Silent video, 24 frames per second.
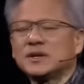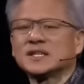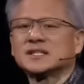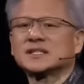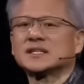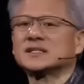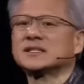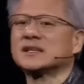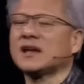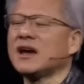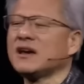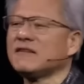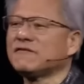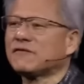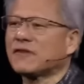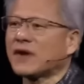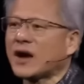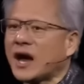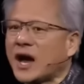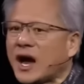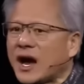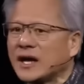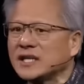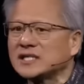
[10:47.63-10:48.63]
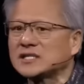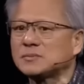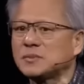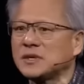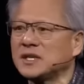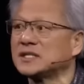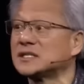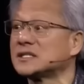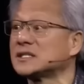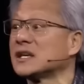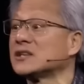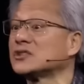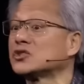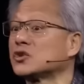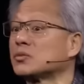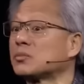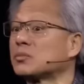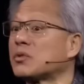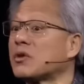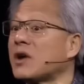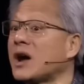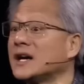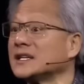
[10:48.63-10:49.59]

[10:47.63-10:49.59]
but it's designed for high-speed sensor